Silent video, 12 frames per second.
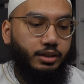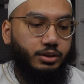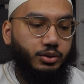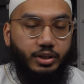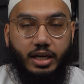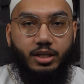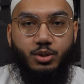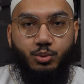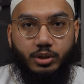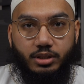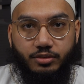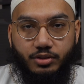So that is
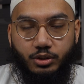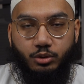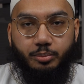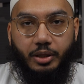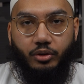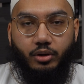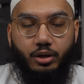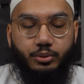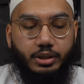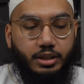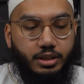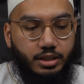what Tafsir
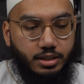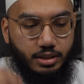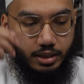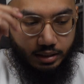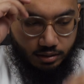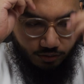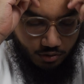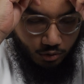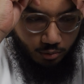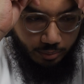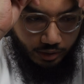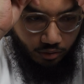al-Baydawi is. And Tafsir
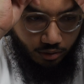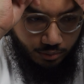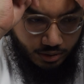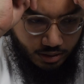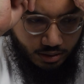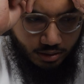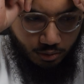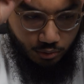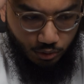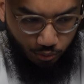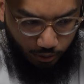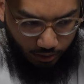al-Baydawi, since it
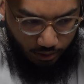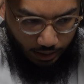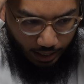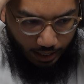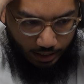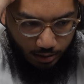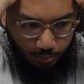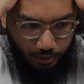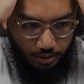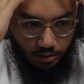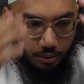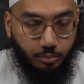was written, has
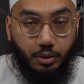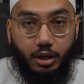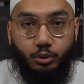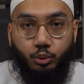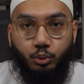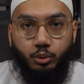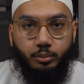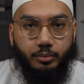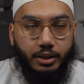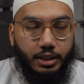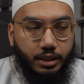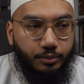been Makhdoom,
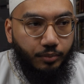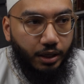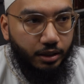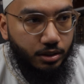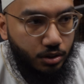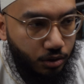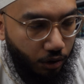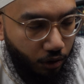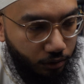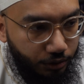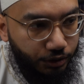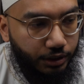meaning
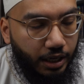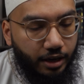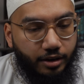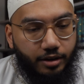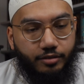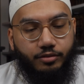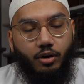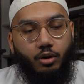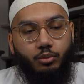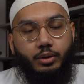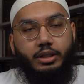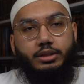scholars have
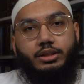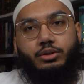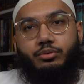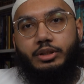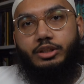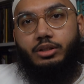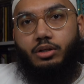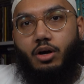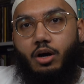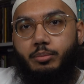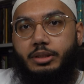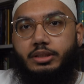always written
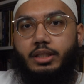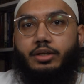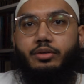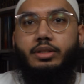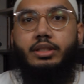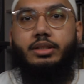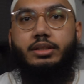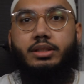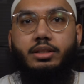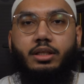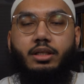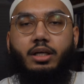commentaries,
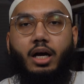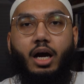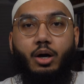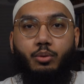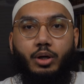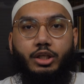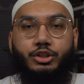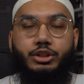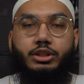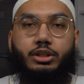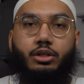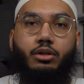
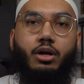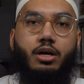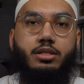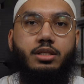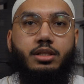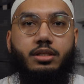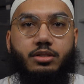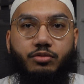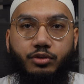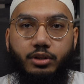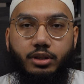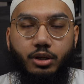hawashi, glosses,
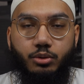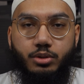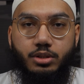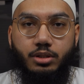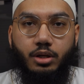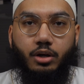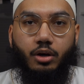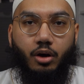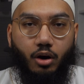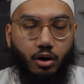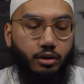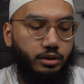footnotes
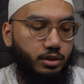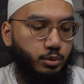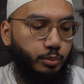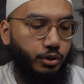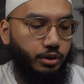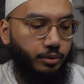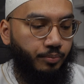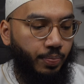on this book.